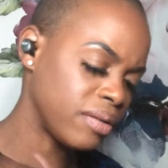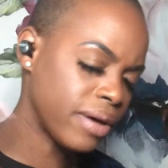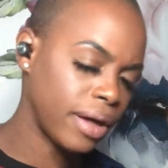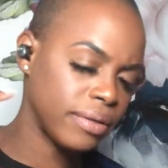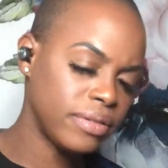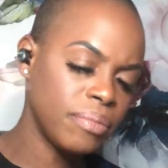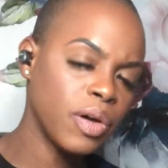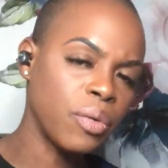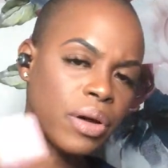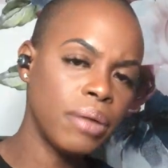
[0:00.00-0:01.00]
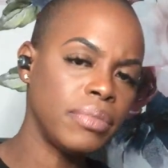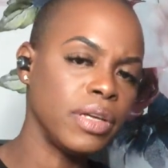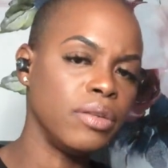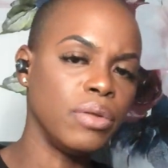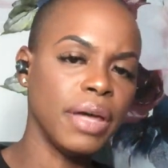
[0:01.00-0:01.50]
you got something gonna come to
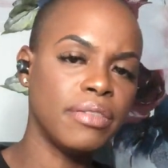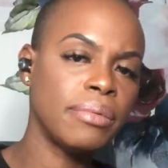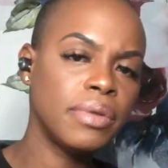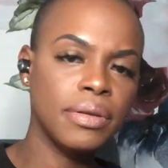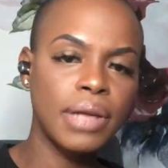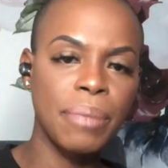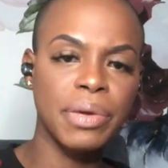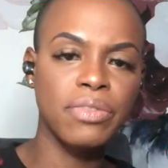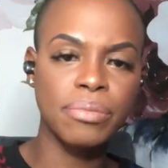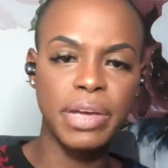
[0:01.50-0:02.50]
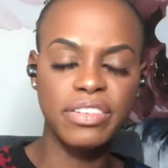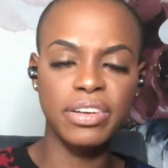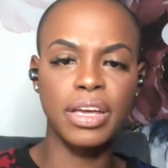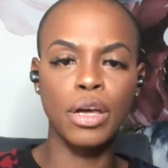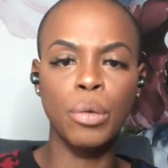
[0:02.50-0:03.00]
you, like some type of
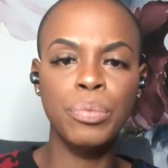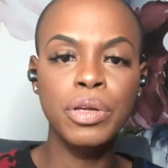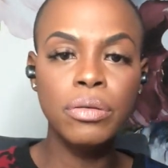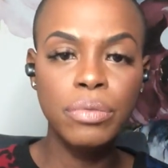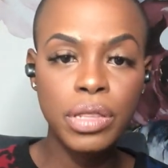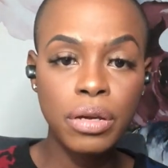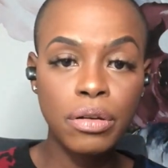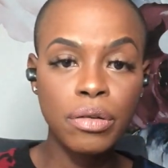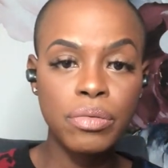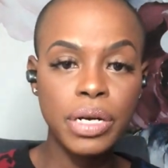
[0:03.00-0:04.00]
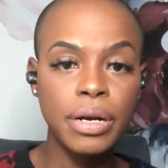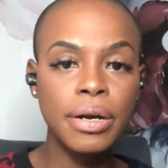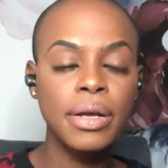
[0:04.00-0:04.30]
information to help you with your career,